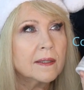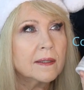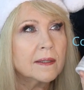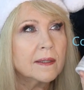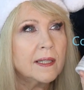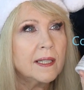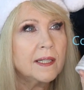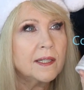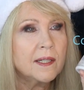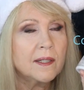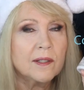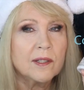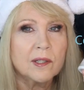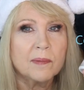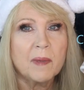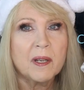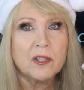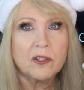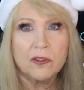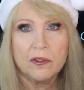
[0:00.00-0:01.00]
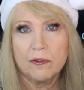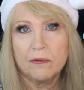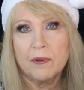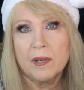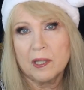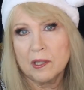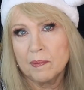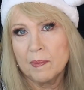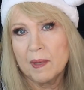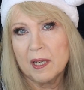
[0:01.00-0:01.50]
he did the special
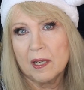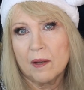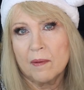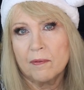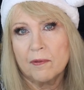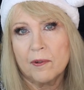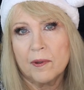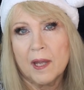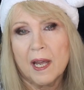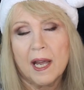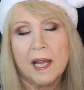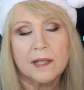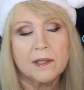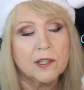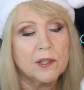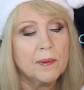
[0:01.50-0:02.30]
effects makeup for that.